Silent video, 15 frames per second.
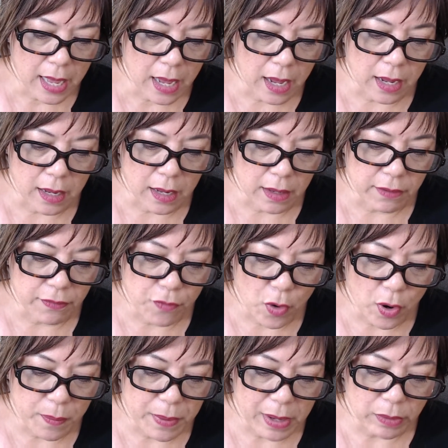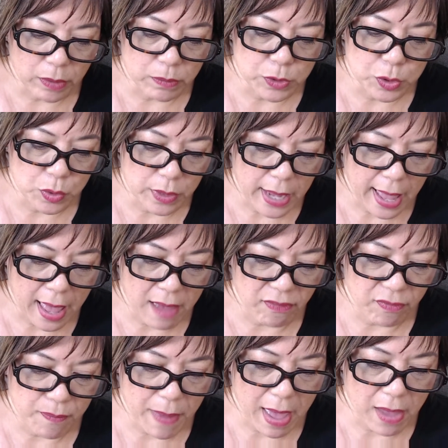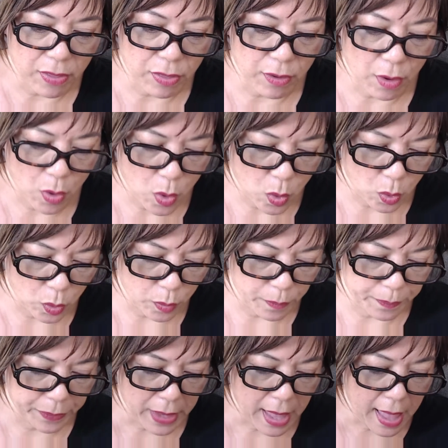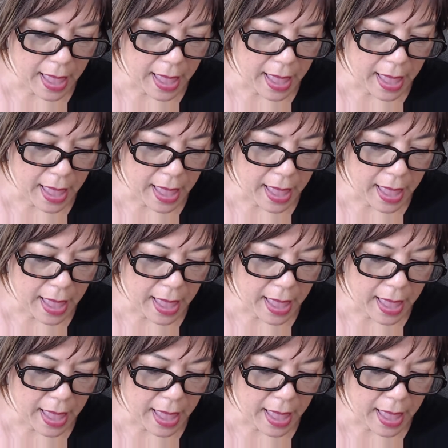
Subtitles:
a 4-bedroom, 2.5-bath home.